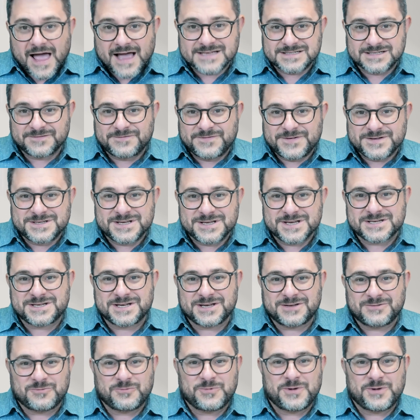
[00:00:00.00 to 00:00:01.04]
as a
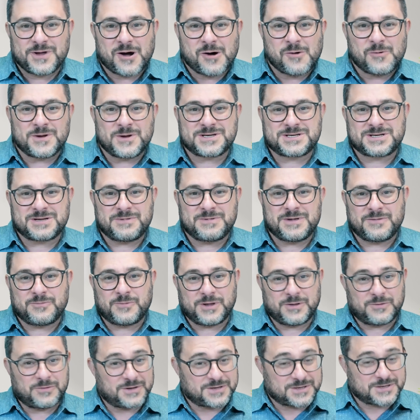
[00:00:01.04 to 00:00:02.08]
physician, we always should be,
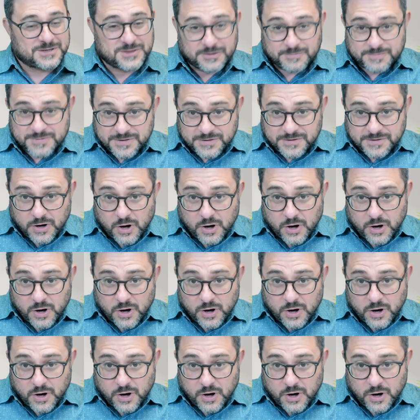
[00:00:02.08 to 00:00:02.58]
we, the, the,